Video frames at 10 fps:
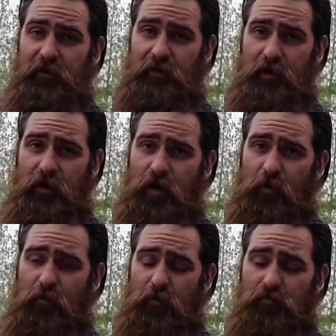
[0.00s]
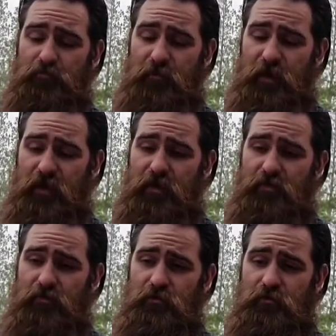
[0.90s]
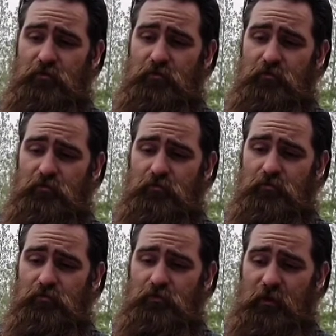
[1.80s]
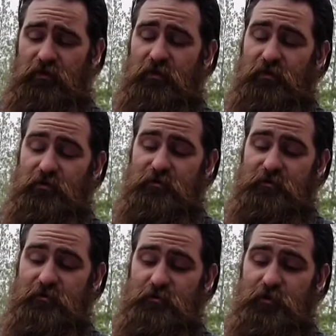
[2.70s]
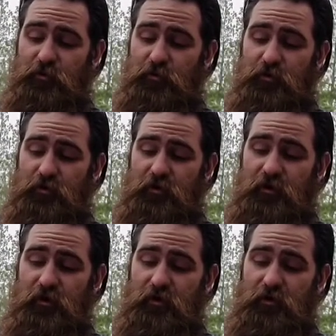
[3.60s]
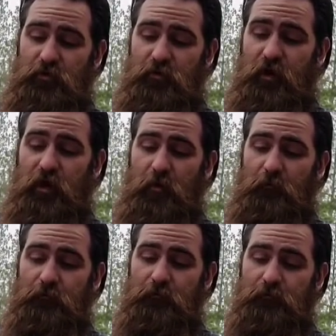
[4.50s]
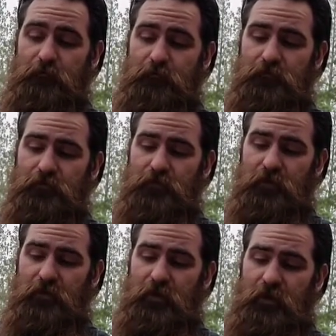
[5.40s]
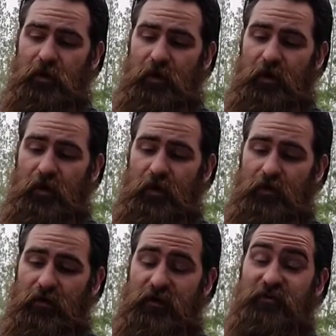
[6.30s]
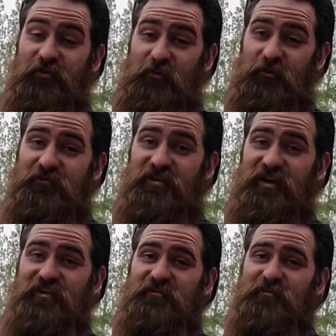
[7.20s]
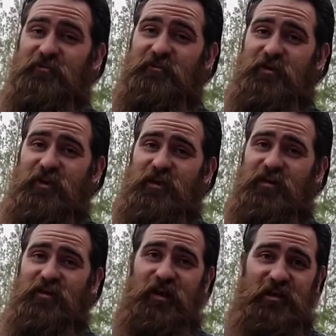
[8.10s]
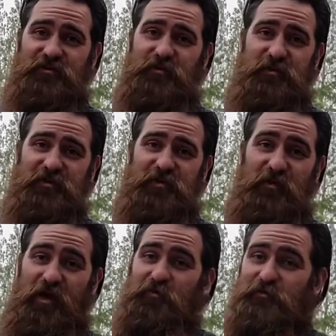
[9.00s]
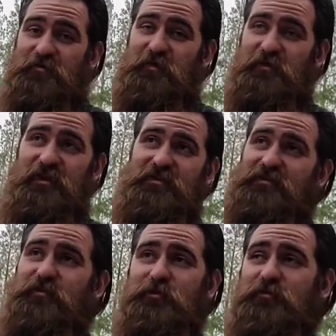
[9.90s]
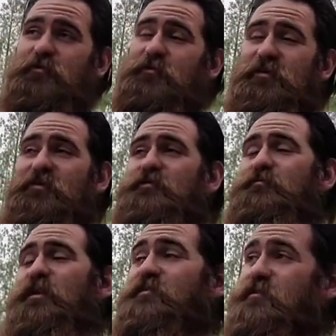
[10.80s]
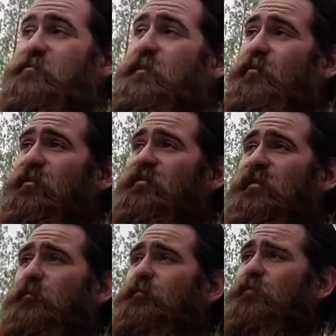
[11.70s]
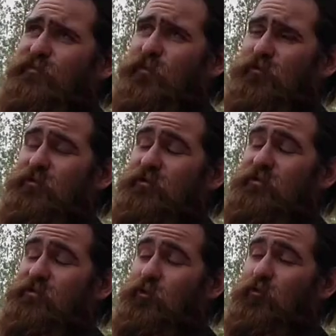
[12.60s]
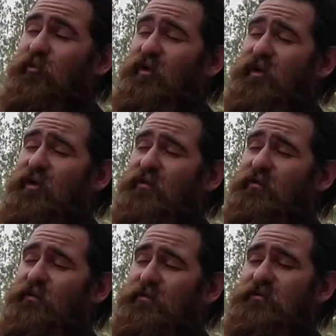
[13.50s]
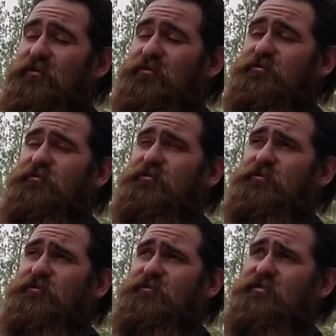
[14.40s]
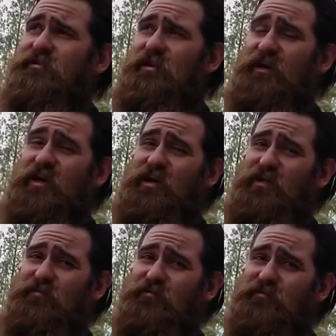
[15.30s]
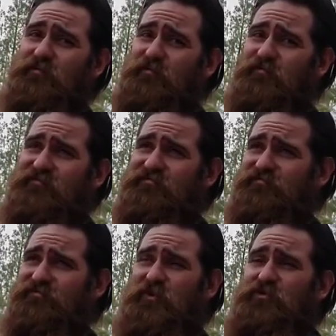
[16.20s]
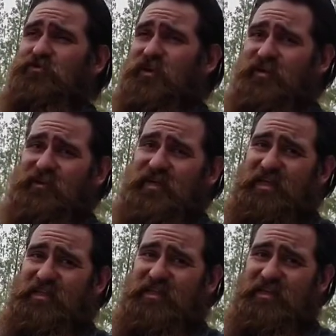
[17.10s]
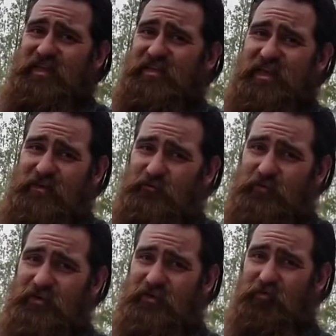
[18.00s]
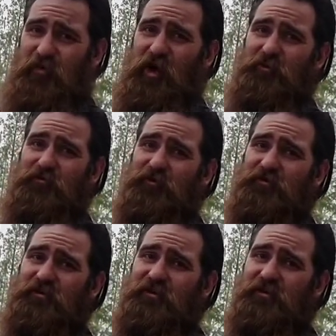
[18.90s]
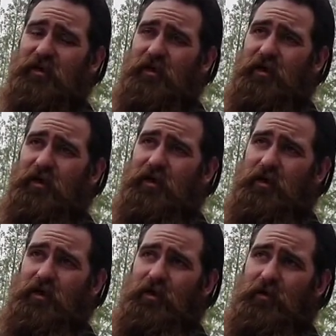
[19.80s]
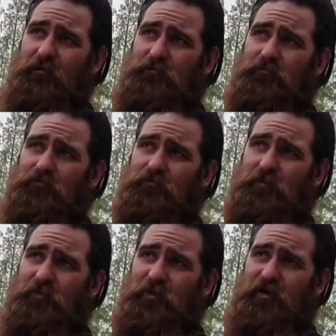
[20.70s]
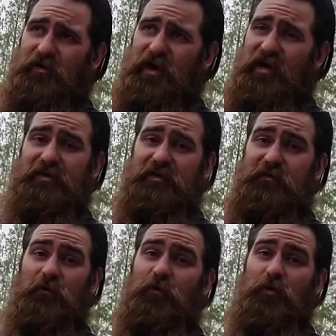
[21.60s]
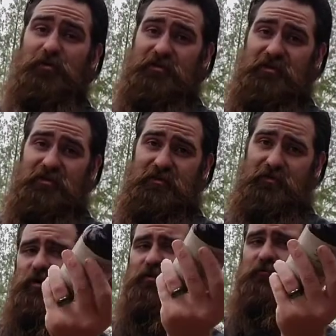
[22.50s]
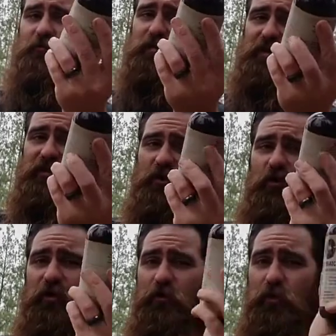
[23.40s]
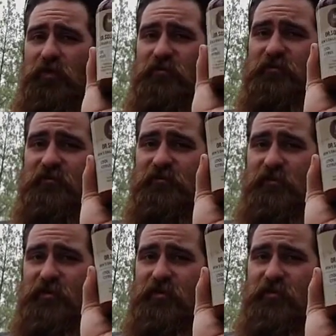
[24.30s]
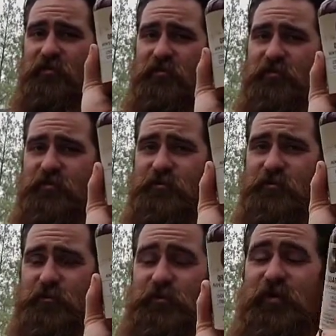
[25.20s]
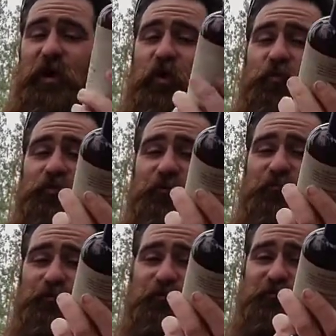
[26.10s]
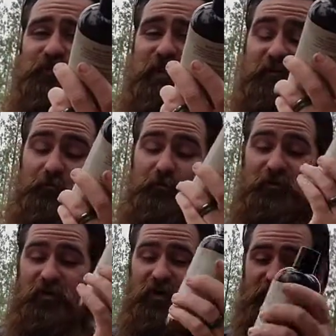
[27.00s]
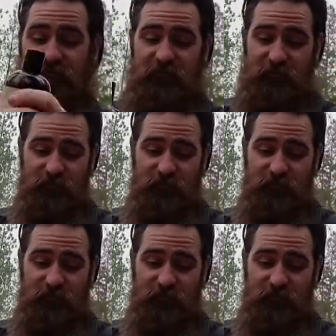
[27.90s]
in the conditioner when you put it in your palm, and it feels nice, and it actually makes the bathroom smell nice too. Makes it smell minty. Or the store-bought conditioners, I'm like I said, I didn't have really any problems with it, but I didn't know what was in it. For me, knowing what's in the conditioner really helps, and it's really nice.